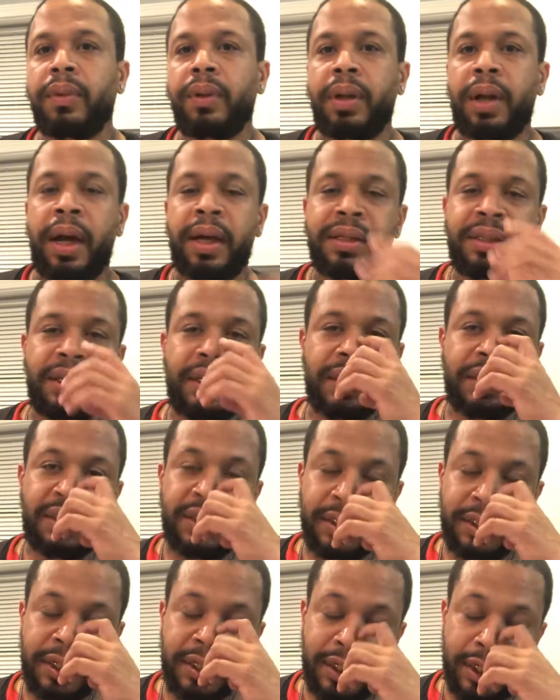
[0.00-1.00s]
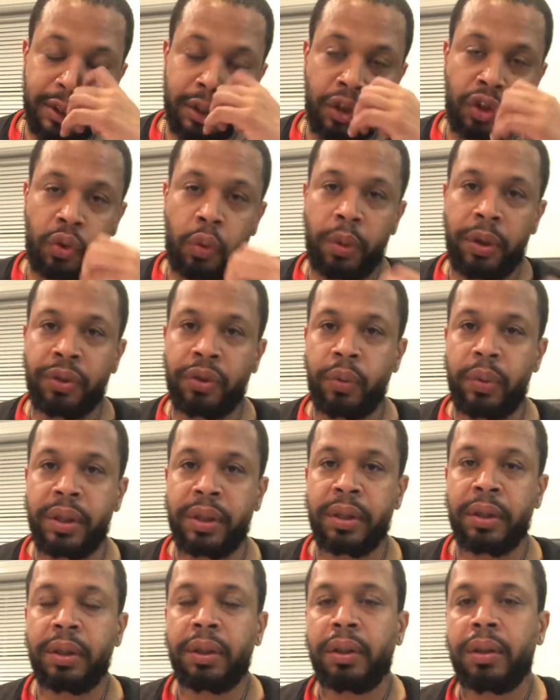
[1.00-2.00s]
Isaiah 66 and 23.
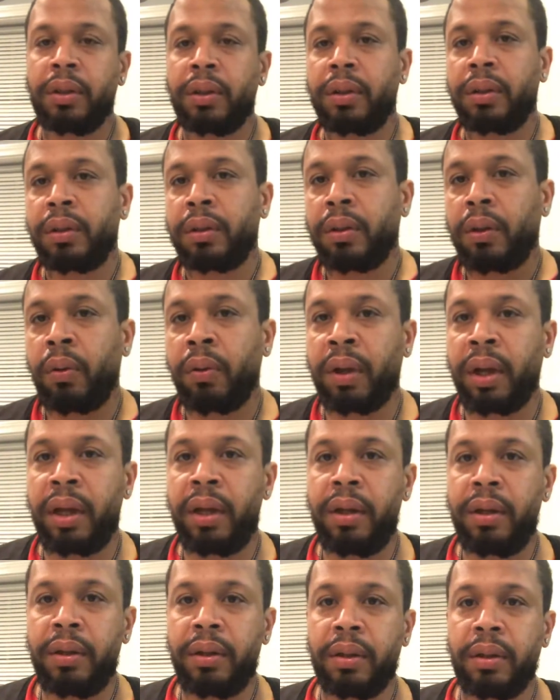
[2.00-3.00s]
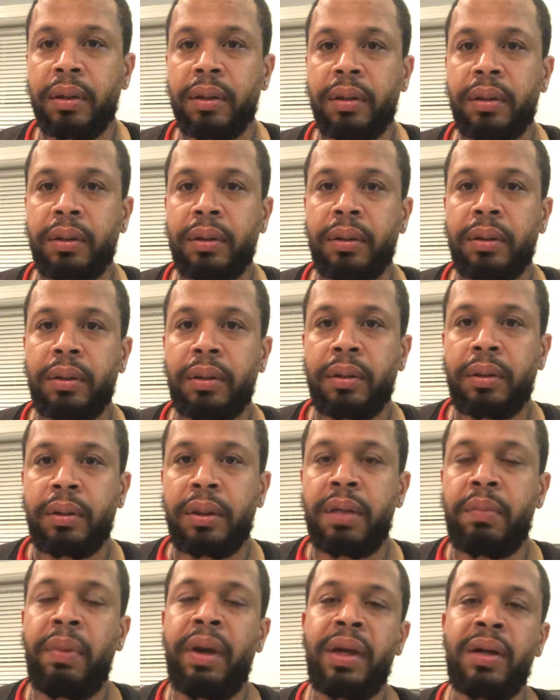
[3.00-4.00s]
Okay?
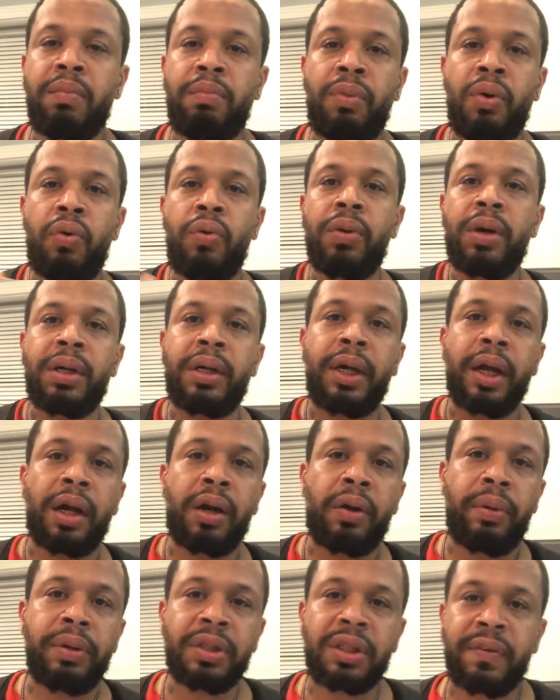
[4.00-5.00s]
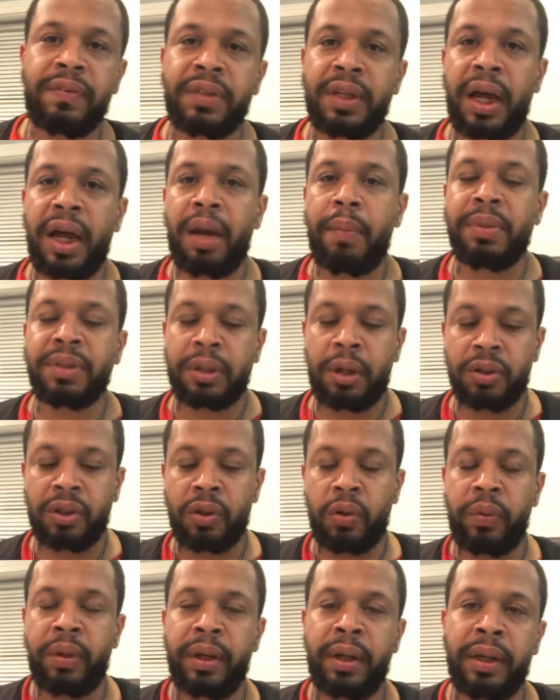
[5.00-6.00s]
He made the moon a declaration of time. It's
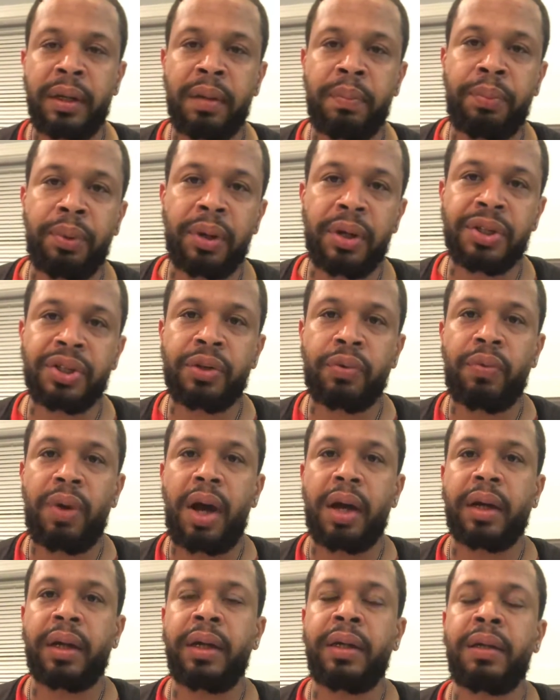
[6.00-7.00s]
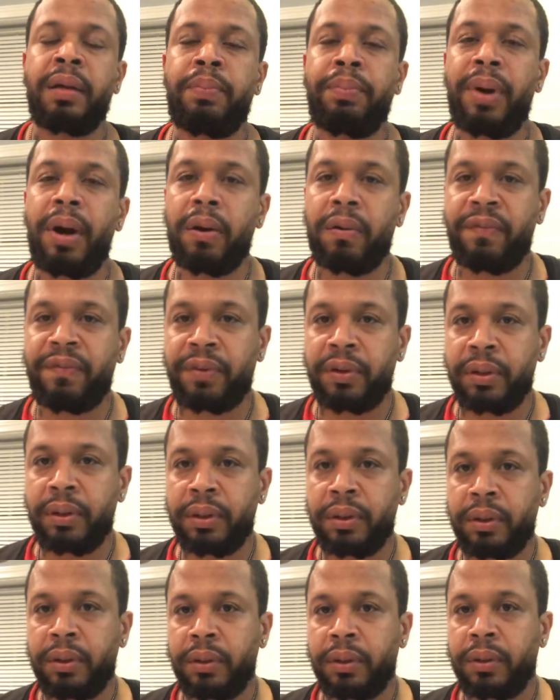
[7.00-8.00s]
also in the book of Sirach, in the Apocrypha.
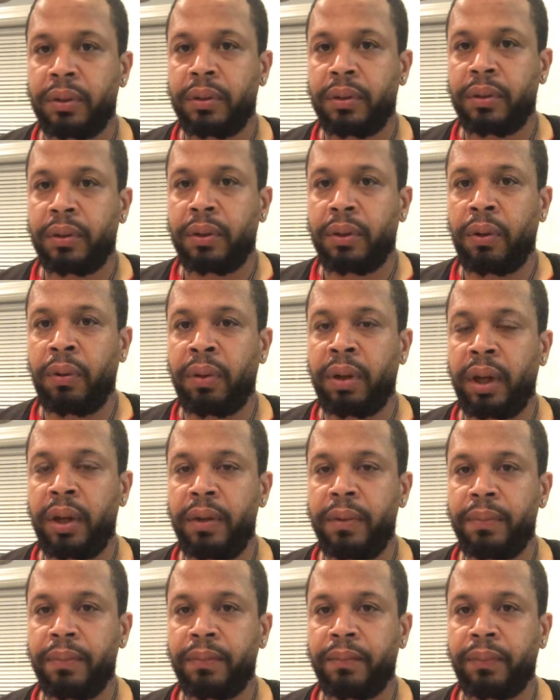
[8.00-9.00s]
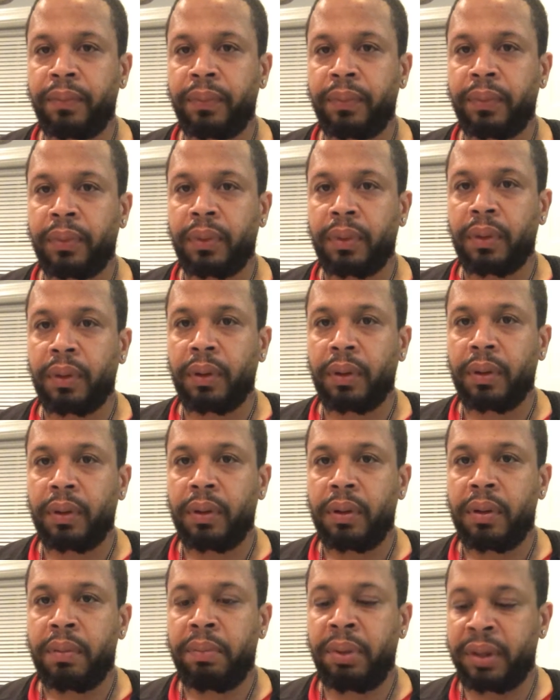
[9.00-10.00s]
Okay?
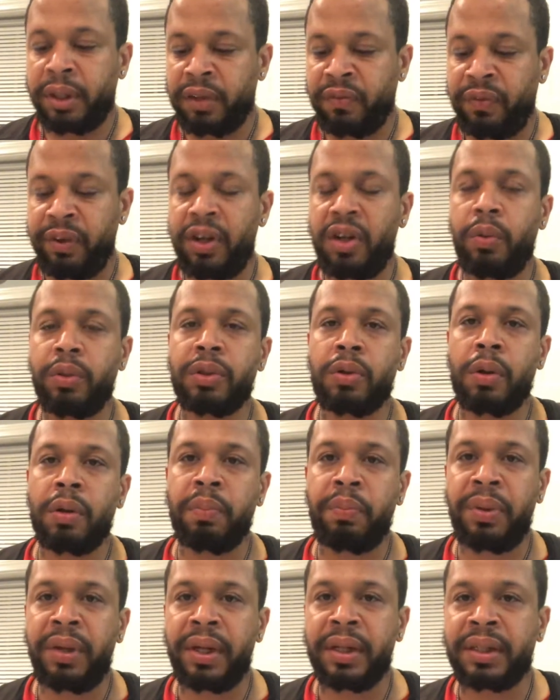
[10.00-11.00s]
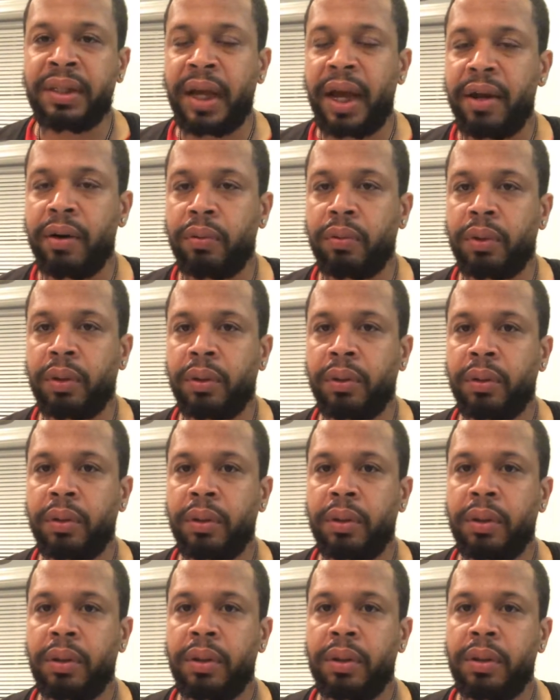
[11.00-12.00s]
But this video is going to be entitled
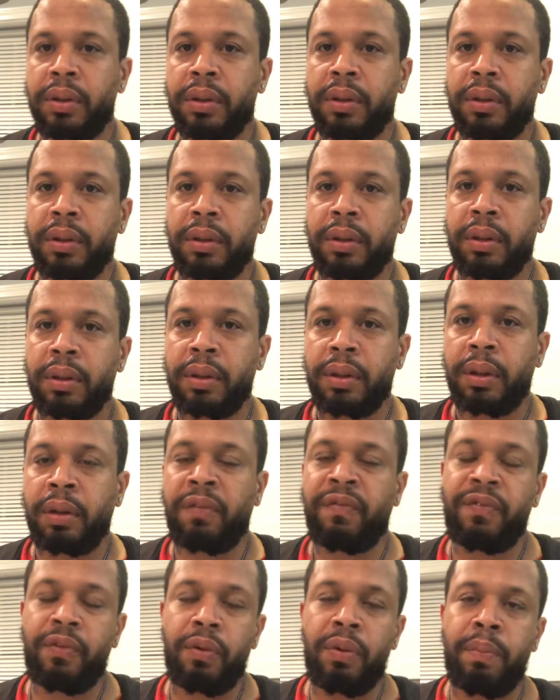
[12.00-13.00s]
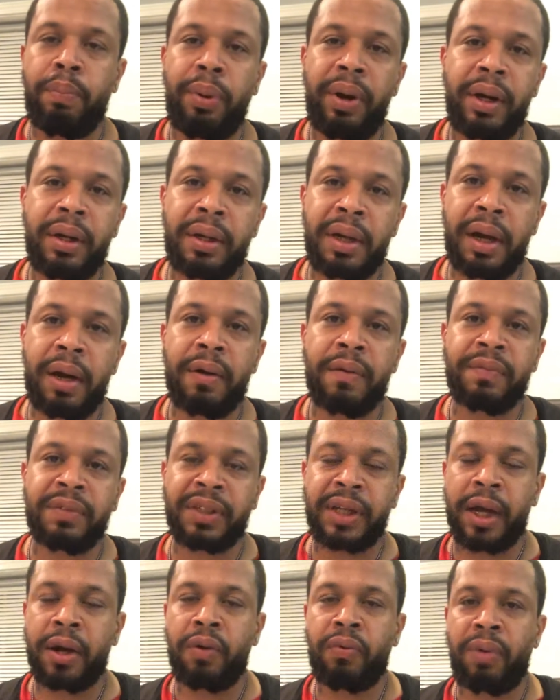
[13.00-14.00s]
A Full Breakdown of
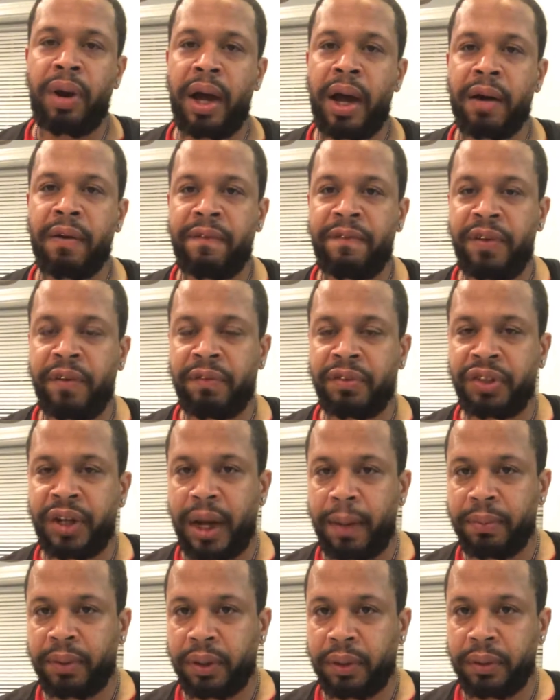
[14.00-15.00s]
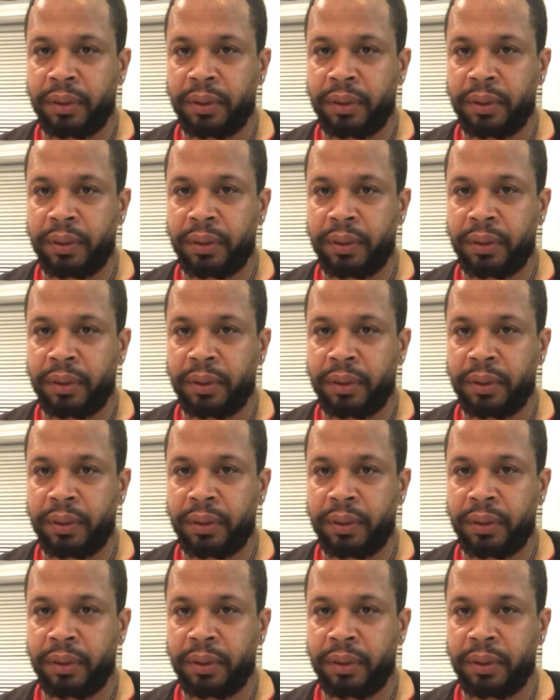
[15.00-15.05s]
Zechariah, the 5th chapter.